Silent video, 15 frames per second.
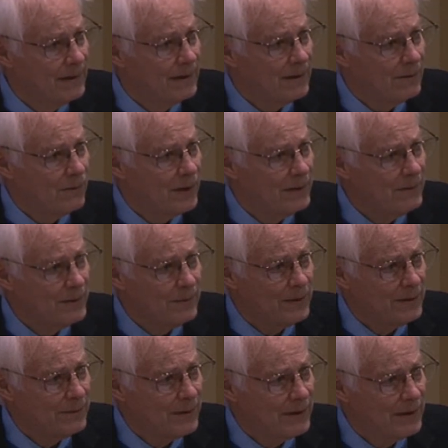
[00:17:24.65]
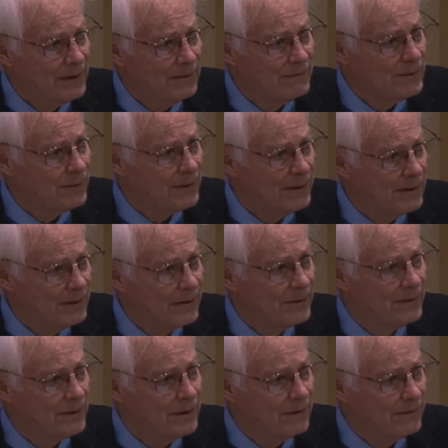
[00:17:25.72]
Why would one want to give 20 or
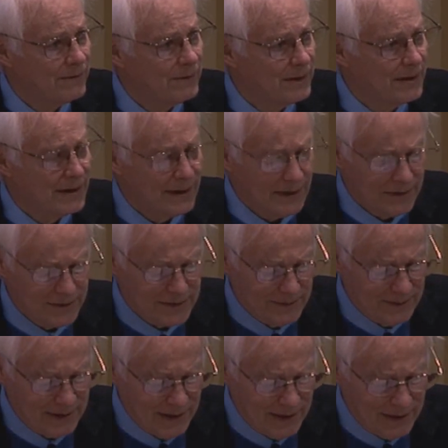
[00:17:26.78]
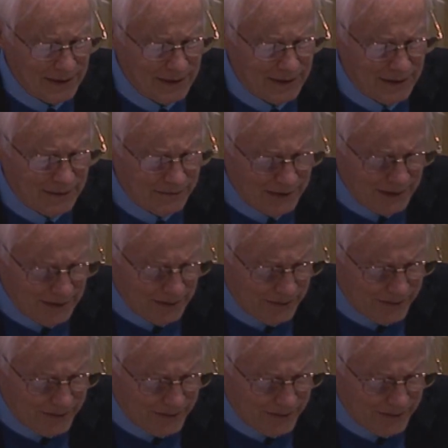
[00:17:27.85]
30 or 40 dollars to a candidate if they know they're